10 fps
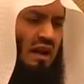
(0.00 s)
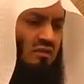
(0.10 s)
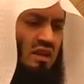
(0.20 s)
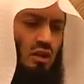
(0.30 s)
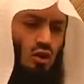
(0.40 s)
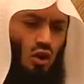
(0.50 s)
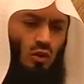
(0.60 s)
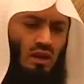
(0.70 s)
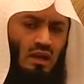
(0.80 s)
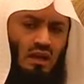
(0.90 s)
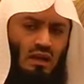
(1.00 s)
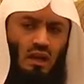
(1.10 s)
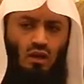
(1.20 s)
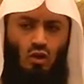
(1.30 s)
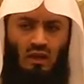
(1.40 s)
I've done, knowingly and
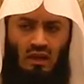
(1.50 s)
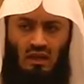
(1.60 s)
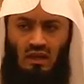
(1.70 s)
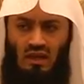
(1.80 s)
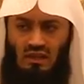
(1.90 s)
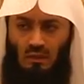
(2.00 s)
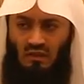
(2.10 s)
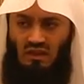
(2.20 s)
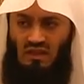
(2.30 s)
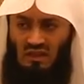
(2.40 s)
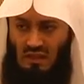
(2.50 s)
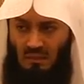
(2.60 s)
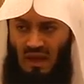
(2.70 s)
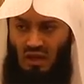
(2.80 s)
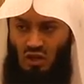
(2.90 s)
unknowingly. Some of the sins
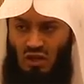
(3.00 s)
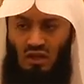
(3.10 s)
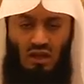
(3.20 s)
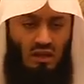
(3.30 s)
are major.